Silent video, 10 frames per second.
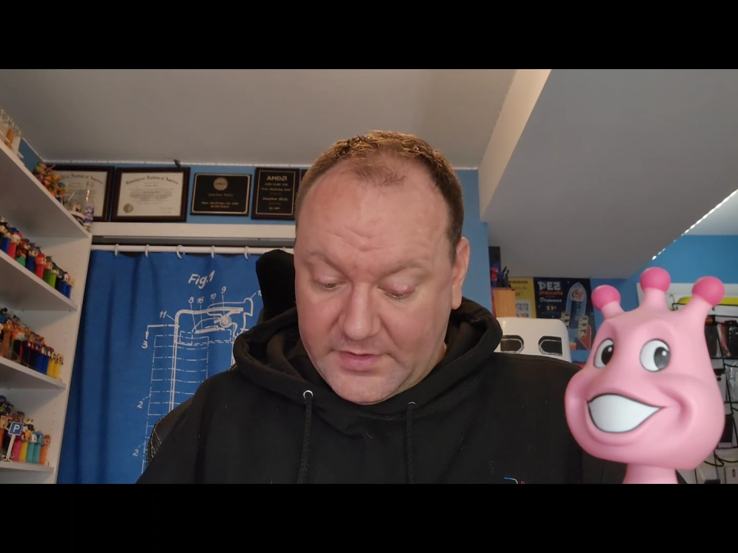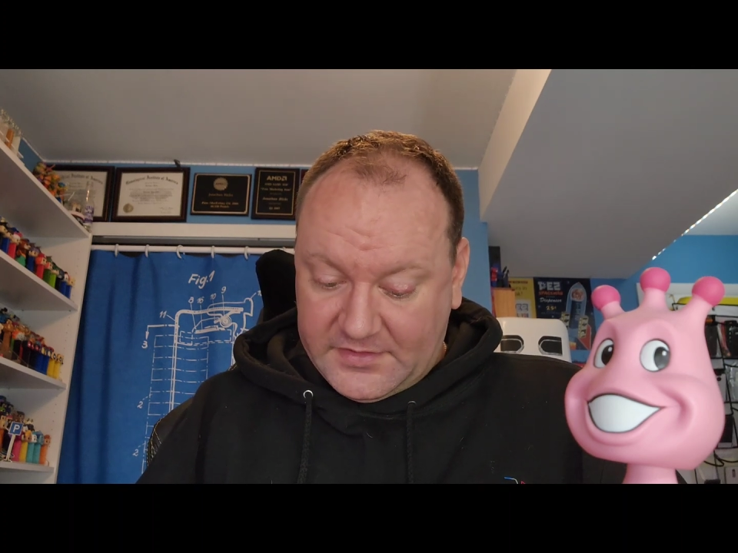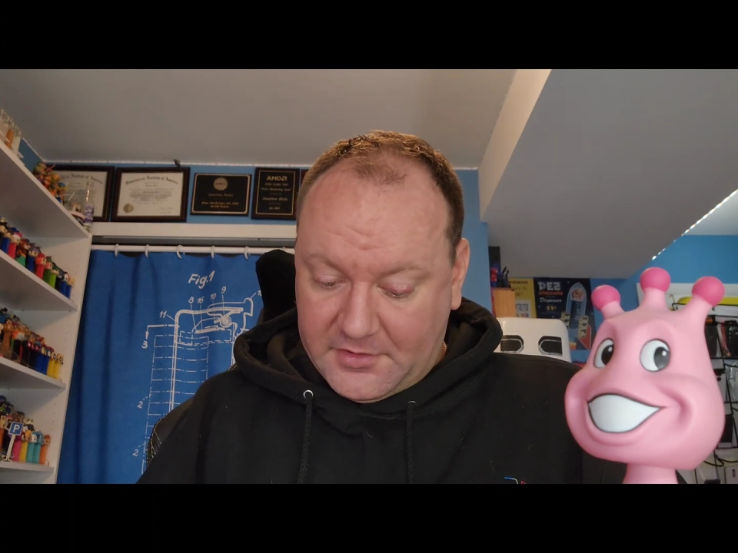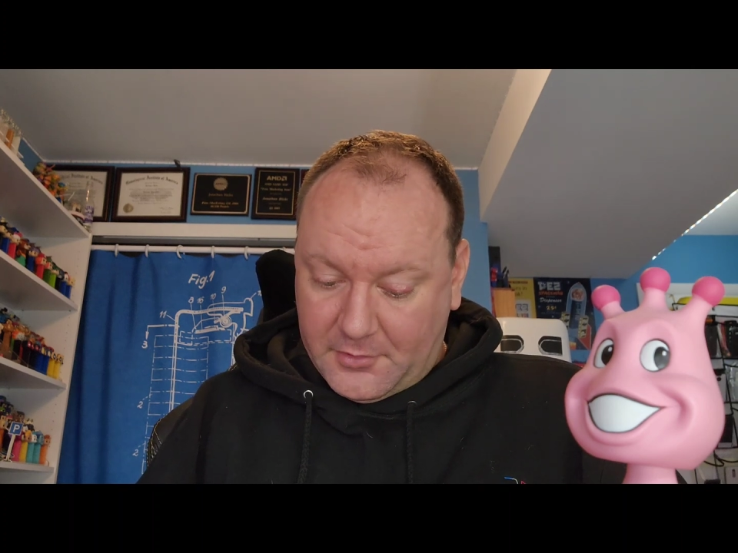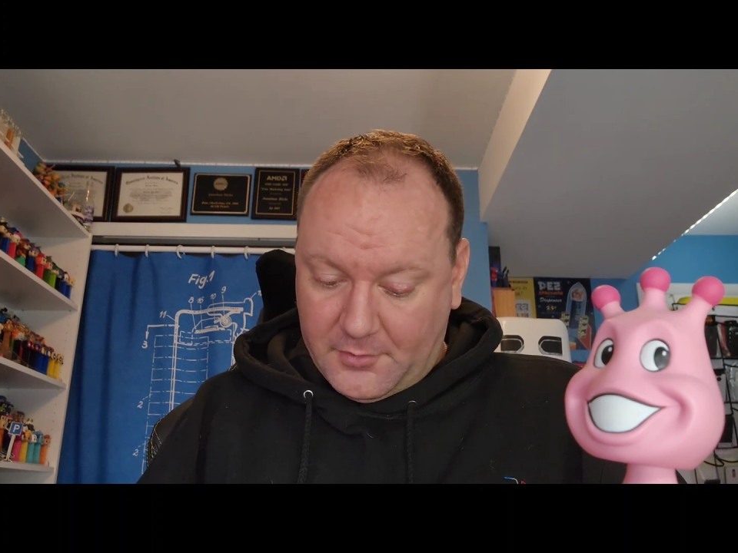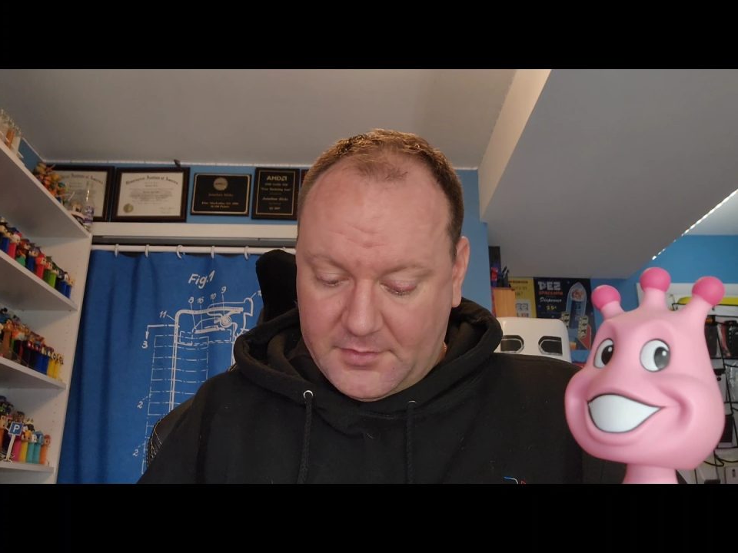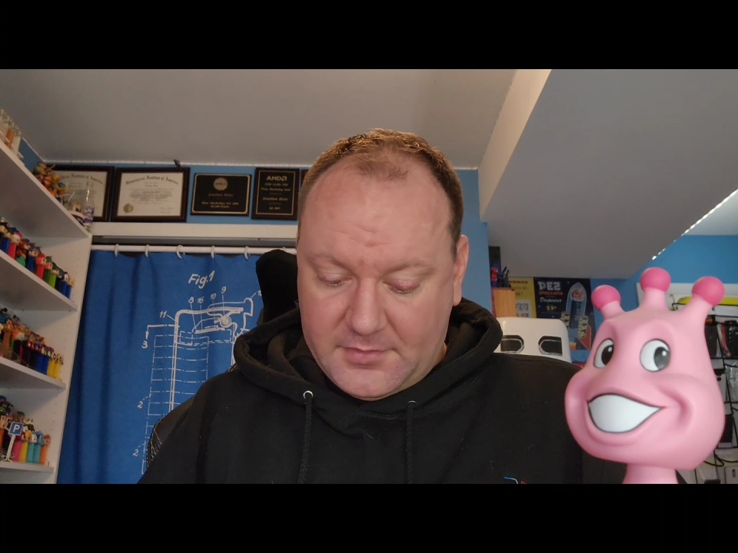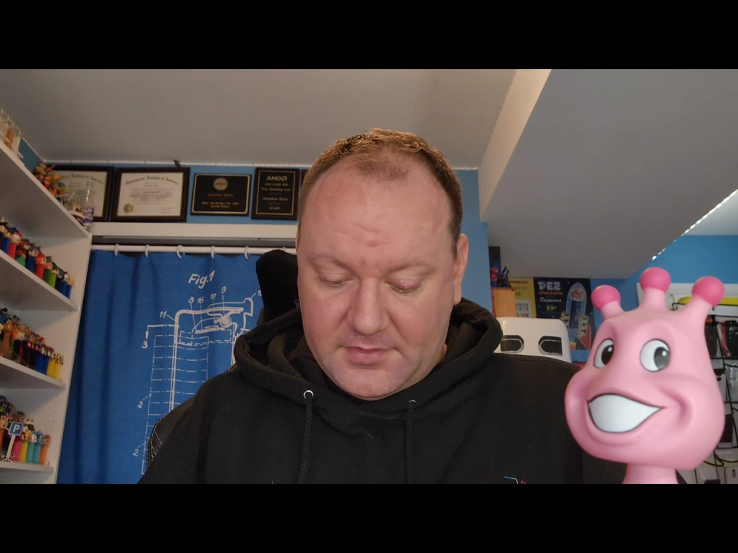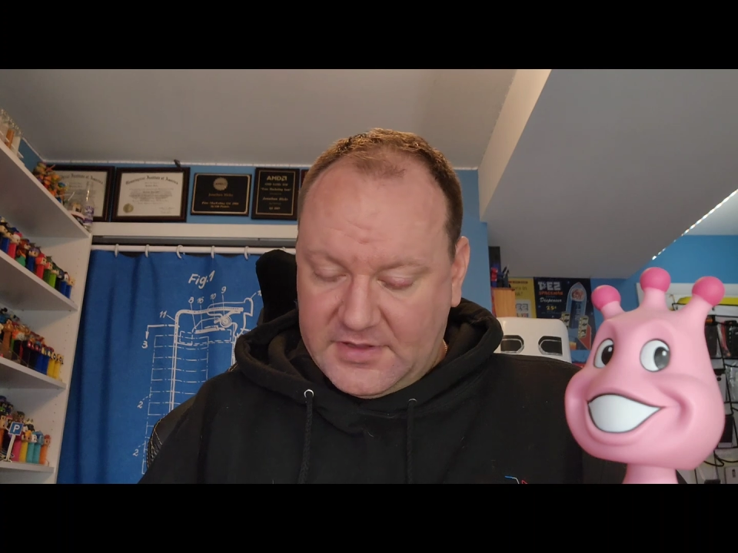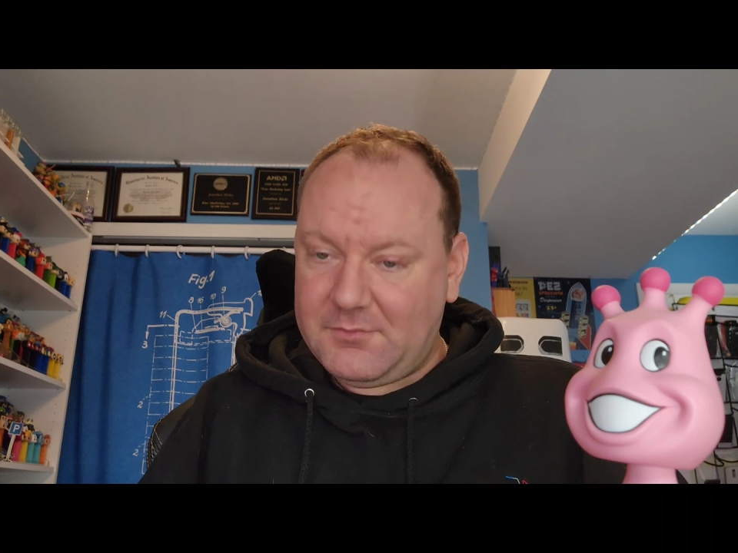window
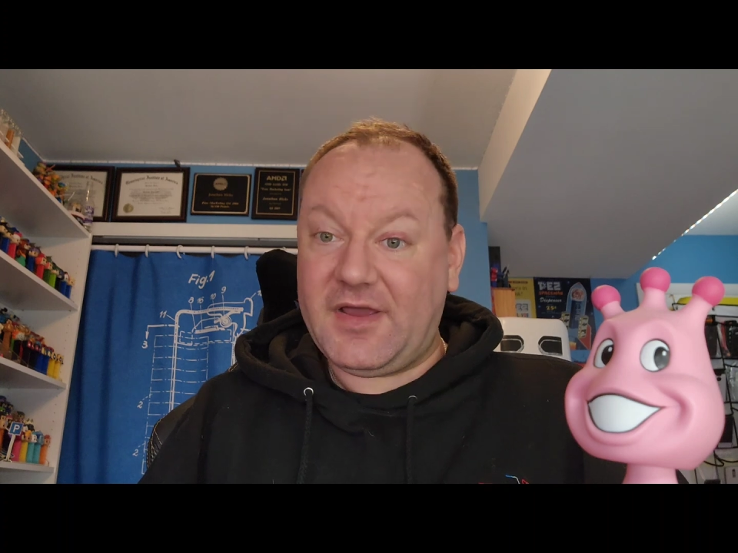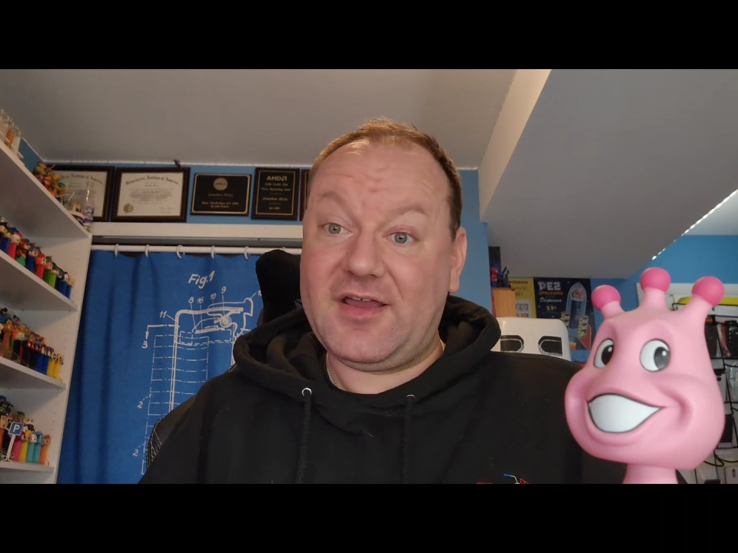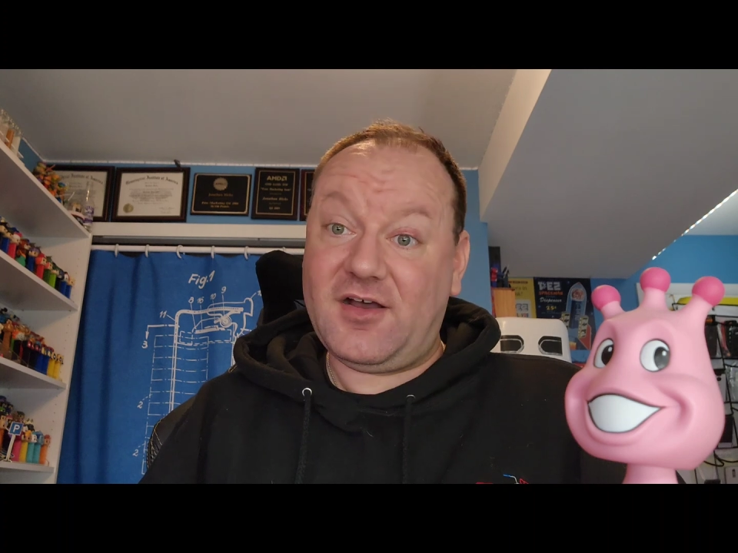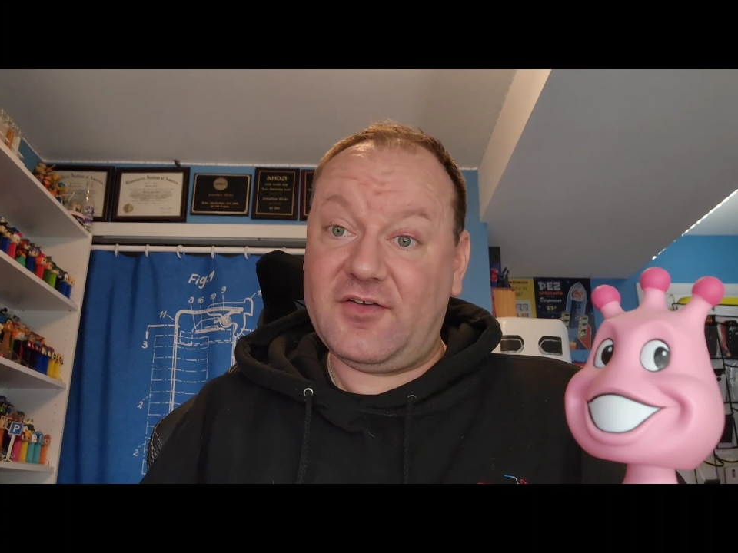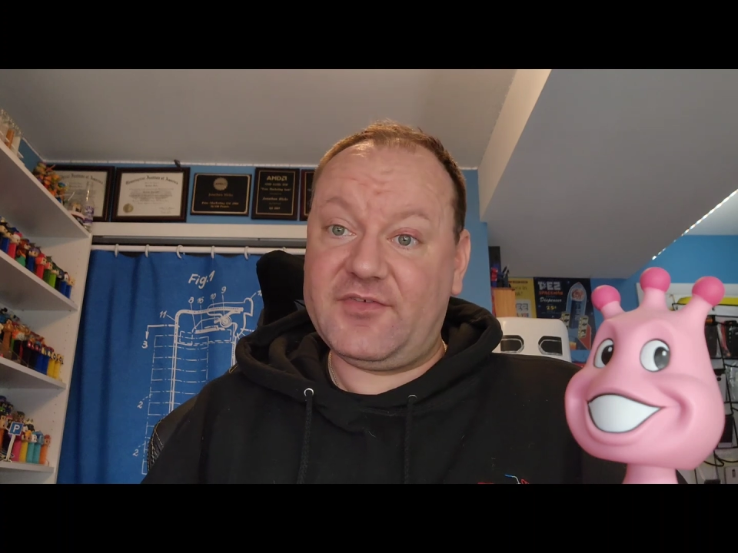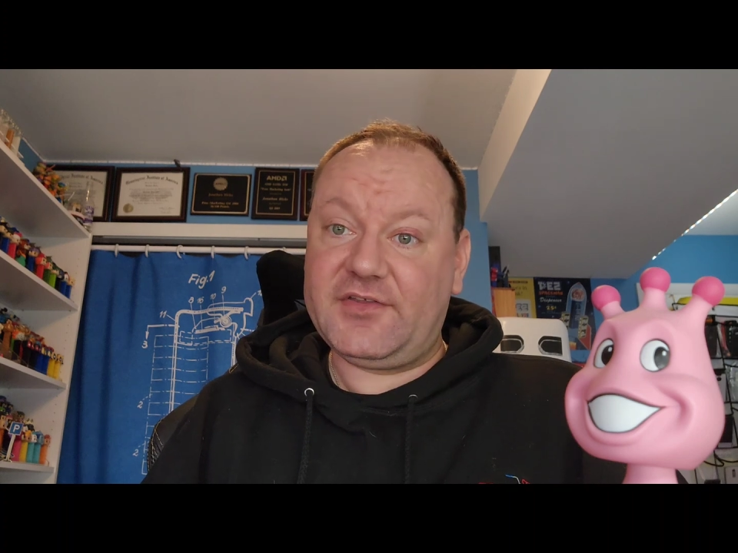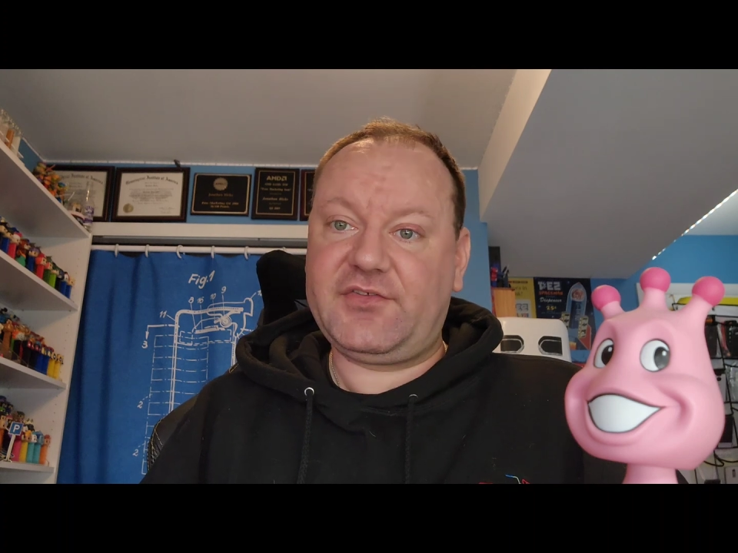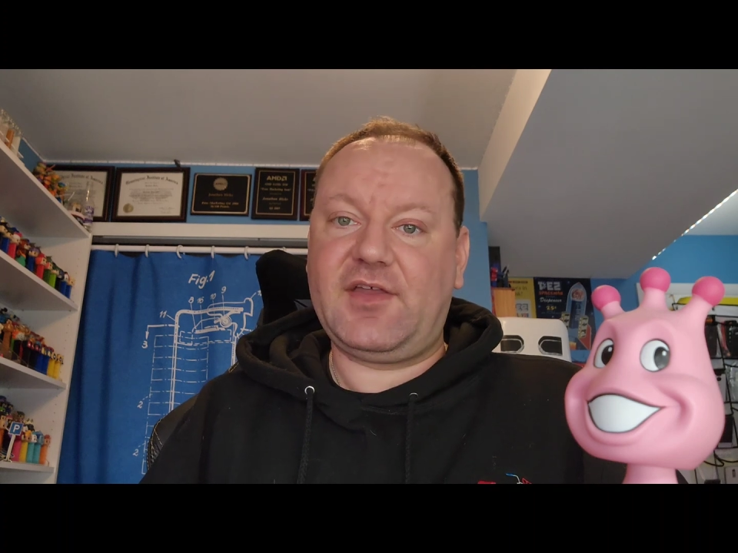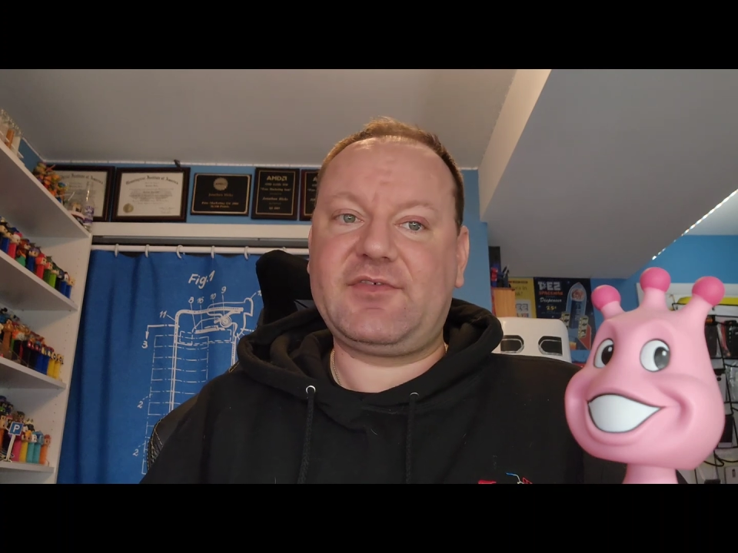in my office.